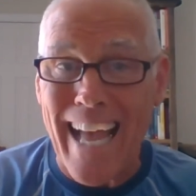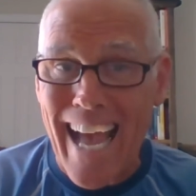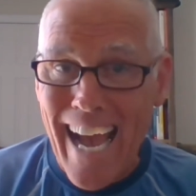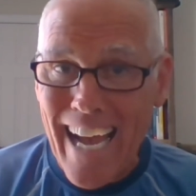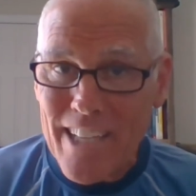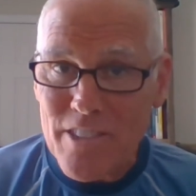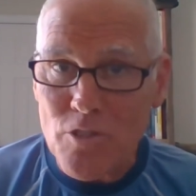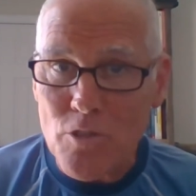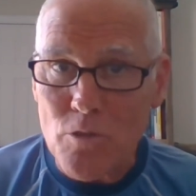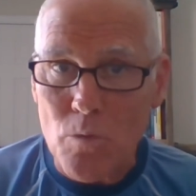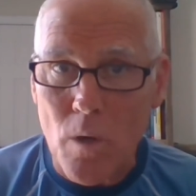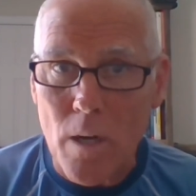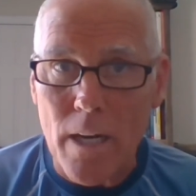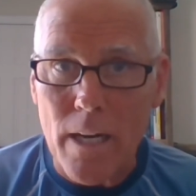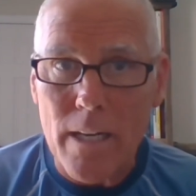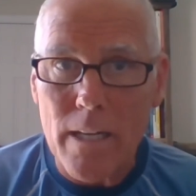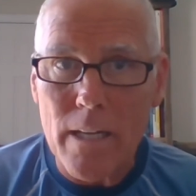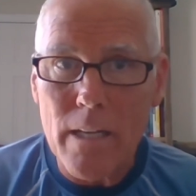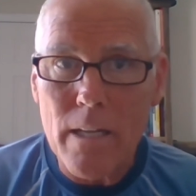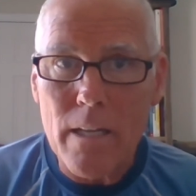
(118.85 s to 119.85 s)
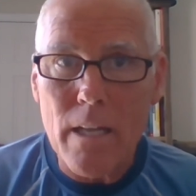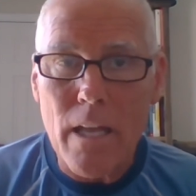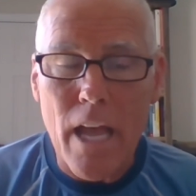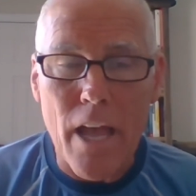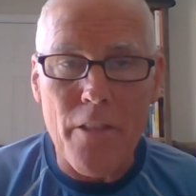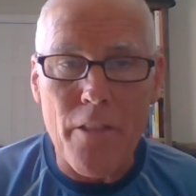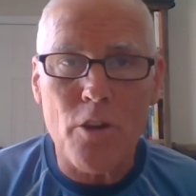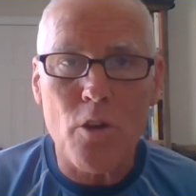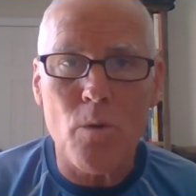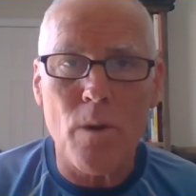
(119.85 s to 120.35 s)
extra
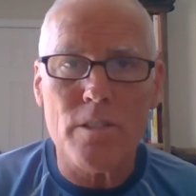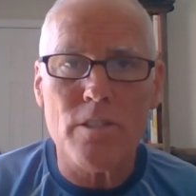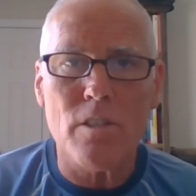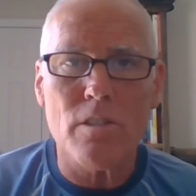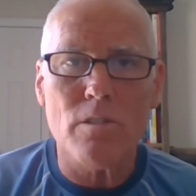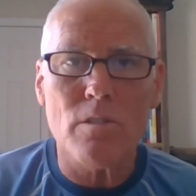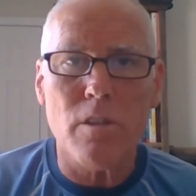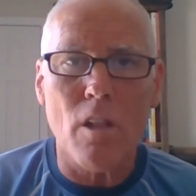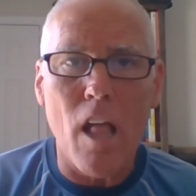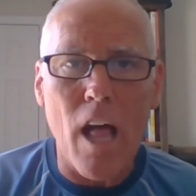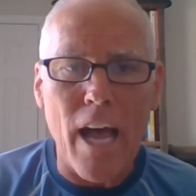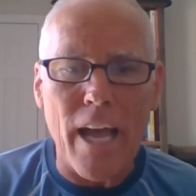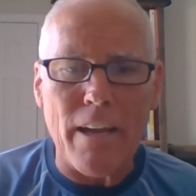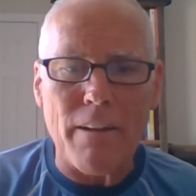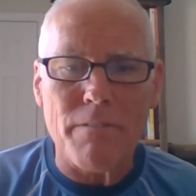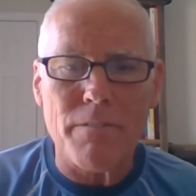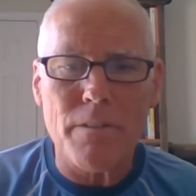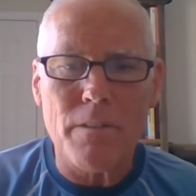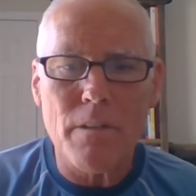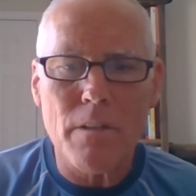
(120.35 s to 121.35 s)
in the Christian's life.